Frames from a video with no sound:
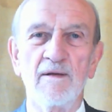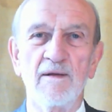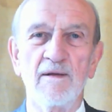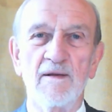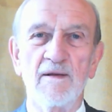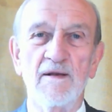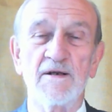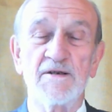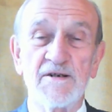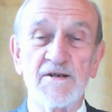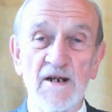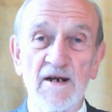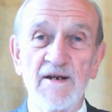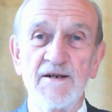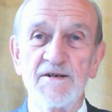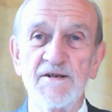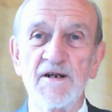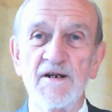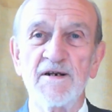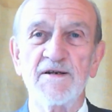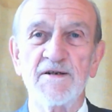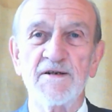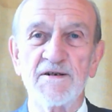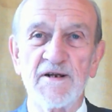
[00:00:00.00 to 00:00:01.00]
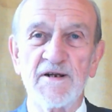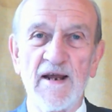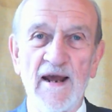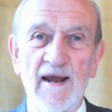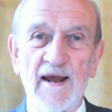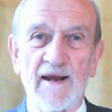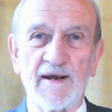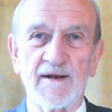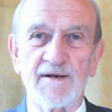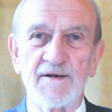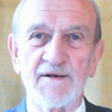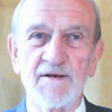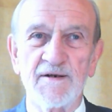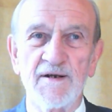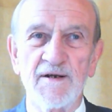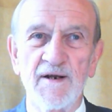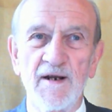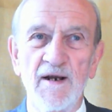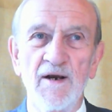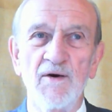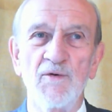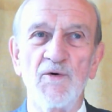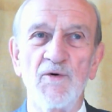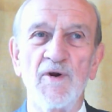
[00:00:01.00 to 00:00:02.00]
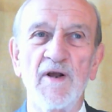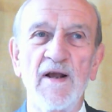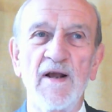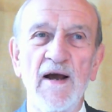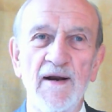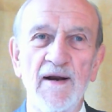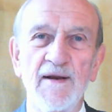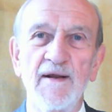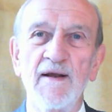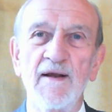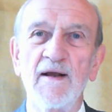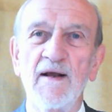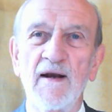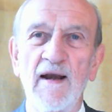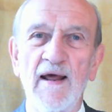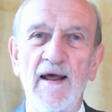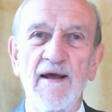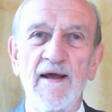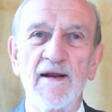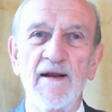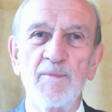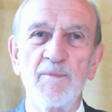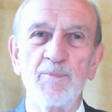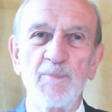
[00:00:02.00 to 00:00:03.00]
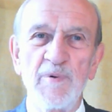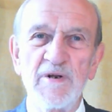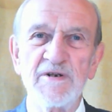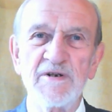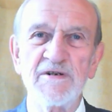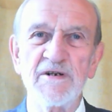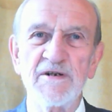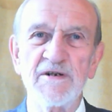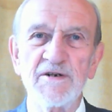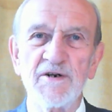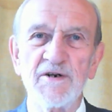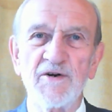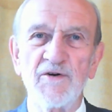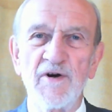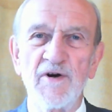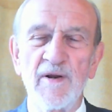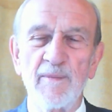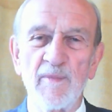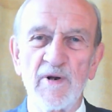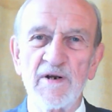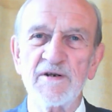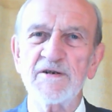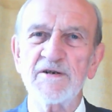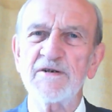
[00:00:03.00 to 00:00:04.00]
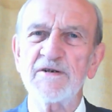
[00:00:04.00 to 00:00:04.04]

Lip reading: The Solicitors Act regarding client business agreements